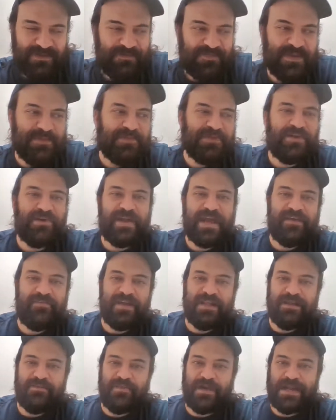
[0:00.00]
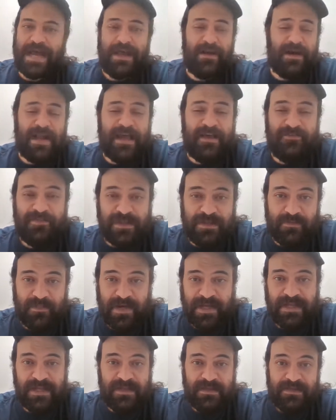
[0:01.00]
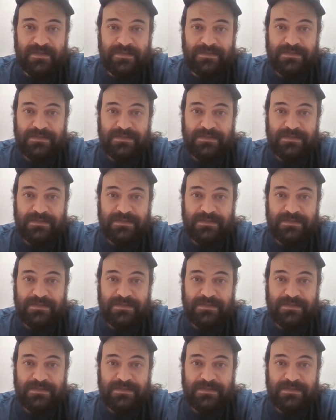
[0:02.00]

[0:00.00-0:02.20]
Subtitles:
People don't have any money. I don't have any money.